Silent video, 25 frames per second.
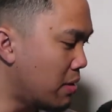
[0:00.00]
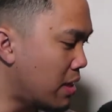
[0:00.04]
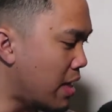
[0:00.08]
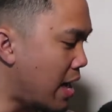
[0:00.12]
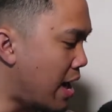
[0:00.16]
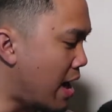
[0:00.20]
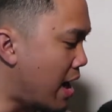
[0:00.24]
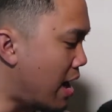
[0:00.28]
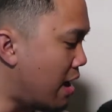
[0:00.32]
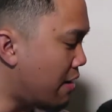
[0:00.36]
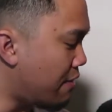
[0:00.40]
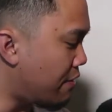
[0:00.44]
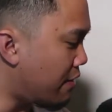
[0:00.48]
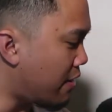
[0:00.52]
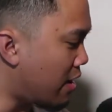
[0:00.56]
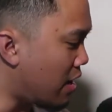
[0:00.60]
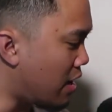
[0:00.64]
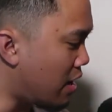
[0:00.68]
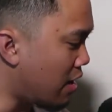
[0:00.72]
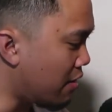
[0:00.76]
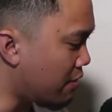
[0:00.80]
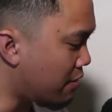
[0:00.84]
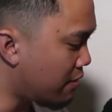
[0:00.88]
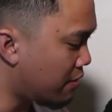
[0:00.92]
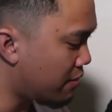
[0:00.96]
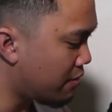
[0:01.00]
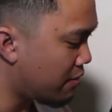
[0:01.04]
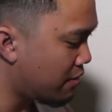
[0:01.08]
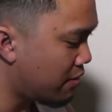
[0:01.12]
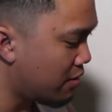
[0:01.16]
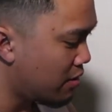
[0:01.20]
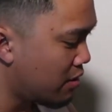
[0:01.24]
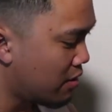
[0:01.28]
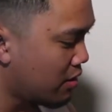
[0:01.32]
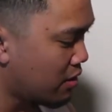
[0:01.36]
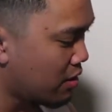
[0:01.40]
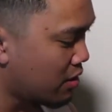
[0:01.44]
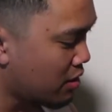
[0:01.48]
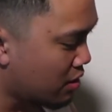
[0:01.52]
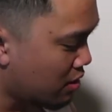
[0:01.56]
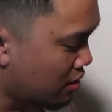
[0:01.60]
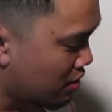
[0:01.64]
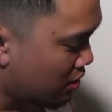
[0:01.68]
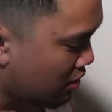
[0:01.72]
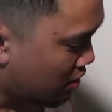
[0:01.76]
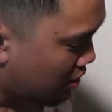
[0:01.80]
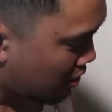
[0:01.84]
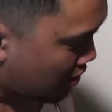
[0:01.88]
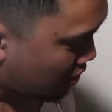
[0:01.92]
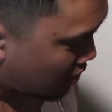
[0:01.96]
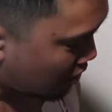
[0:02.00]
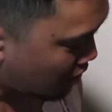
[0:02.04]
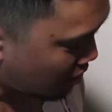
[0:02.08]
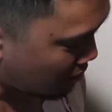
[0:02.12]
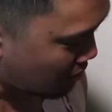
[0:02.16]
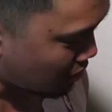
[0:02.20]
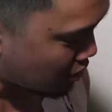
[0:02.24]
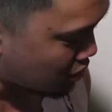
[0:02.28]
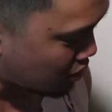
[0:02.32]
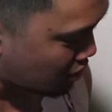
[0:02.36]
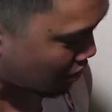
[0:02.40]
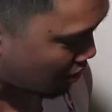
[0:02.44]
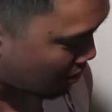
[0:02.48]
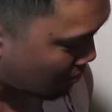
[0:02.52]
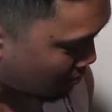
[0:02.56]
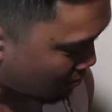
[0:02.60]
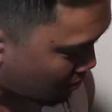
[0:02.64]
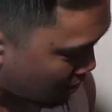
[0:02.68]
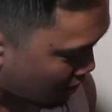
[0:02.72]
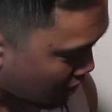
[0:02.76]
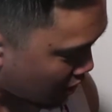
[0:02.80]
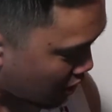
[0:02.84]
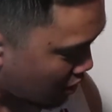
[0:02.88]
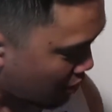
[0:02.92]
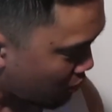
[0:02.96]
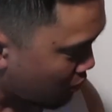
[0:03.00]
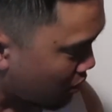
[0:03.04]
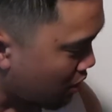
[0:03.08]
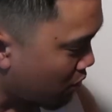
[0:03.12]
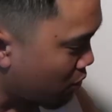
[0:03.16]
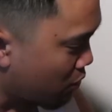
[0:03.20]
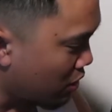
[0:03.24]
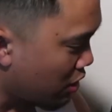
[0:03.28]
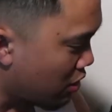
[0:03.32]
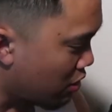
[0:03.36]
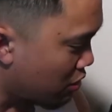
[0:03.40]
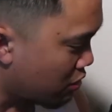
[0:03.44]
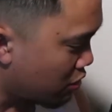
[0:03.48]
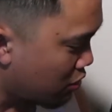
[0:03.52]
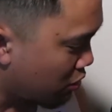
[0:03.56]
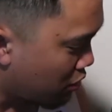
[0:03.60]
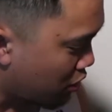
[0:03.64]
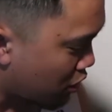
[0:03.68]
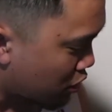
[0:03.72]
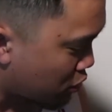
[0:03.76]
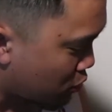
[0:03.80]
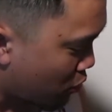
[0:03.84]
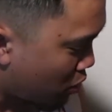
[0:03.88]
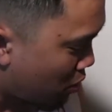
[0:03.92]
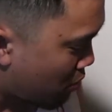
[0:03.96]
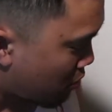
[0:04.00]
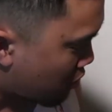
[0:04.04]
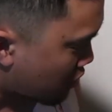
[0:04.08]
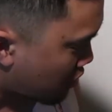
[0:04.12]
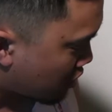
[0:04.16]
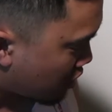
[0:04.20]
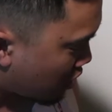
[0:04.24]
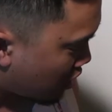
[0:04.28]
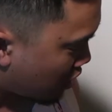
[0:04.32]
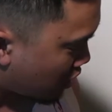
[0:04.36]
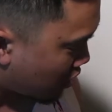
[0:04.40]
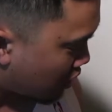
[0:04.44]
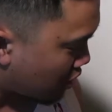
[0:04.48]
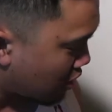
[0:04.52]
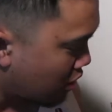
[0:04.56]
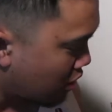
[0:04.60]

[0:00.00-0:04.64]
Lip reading: me that high five. Give me some, buddy. We're gonna do this. We're almost done.